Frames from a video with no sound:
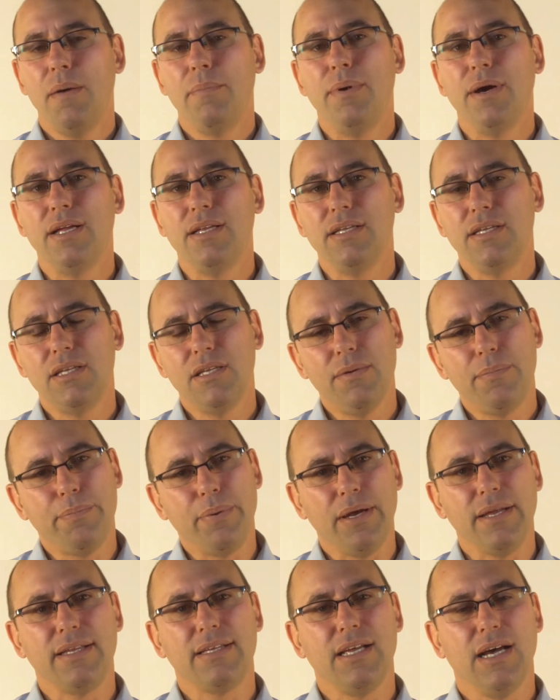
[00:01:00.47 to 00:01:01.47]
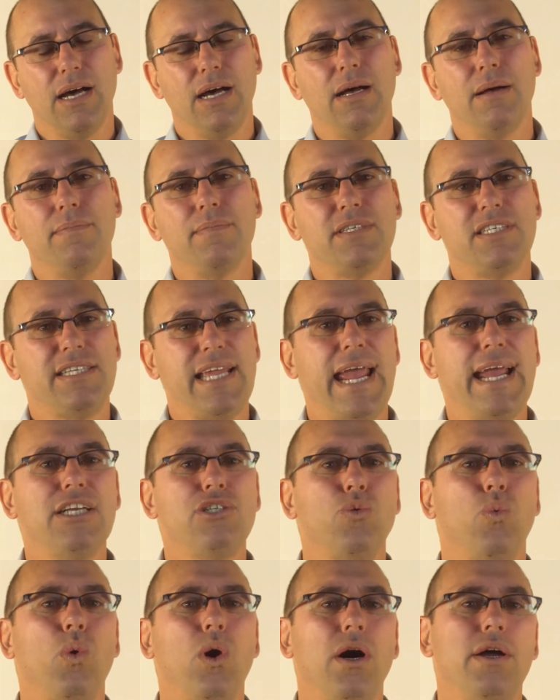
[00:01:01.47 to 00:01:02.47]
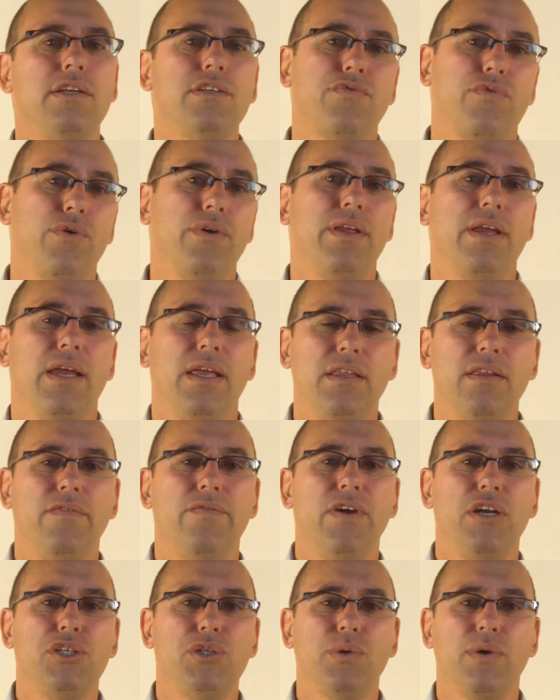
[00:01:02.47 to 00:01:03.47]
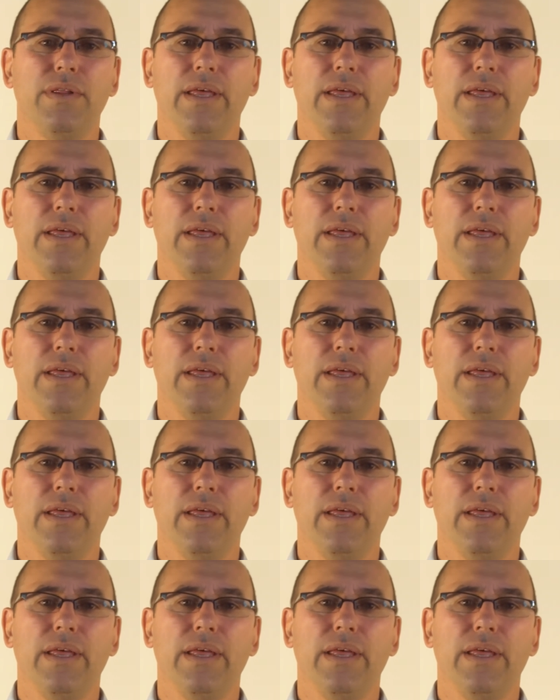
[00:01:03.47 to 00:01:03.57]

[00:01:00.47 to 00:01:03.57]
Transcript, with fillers: But but um, stage one is for the individual